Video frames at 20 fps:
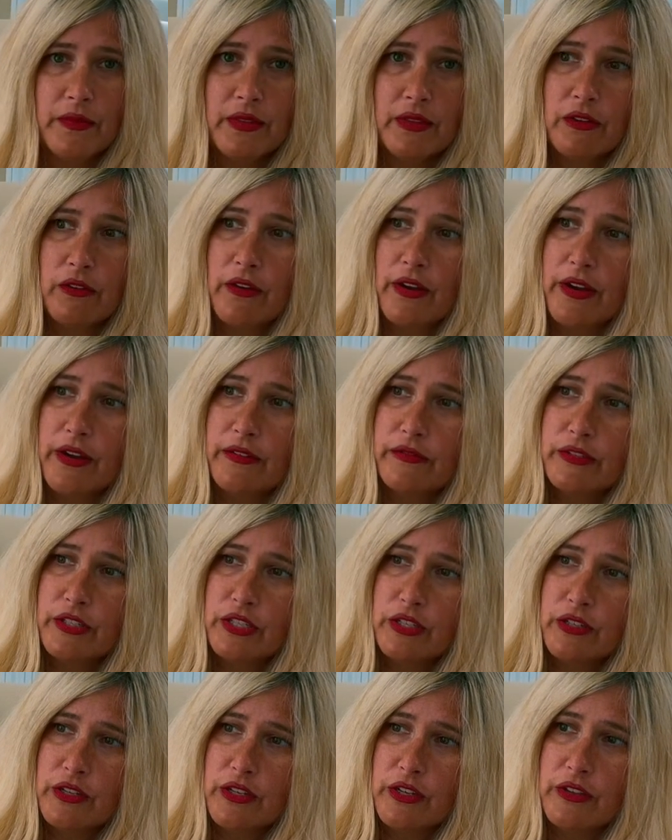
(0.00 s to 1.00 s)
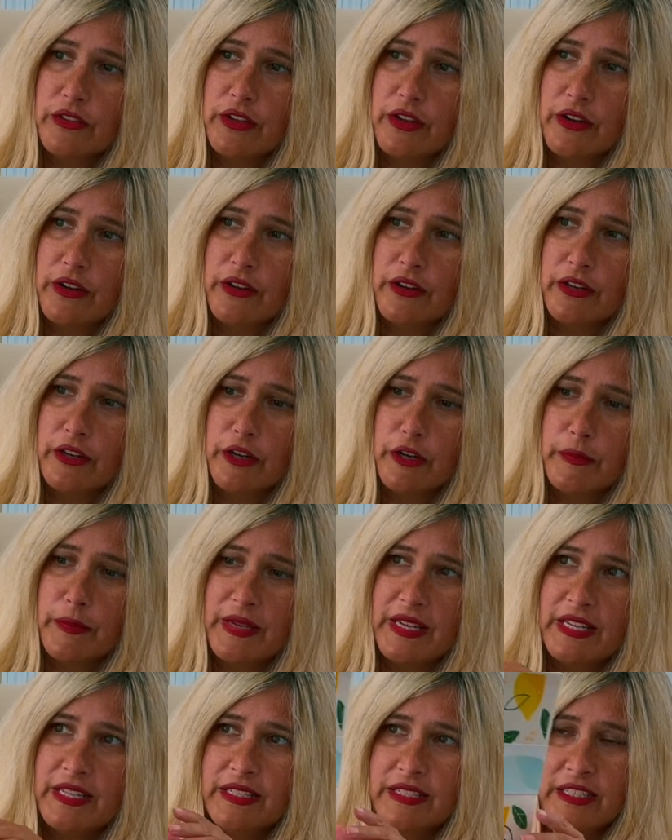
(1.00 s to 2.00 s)
the Grove too. They're a
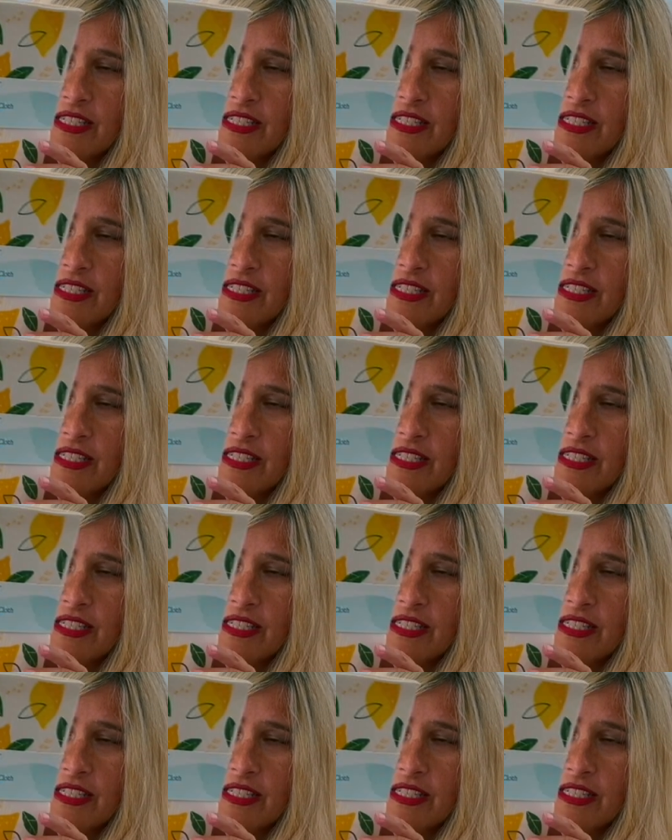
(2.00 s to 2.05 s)
European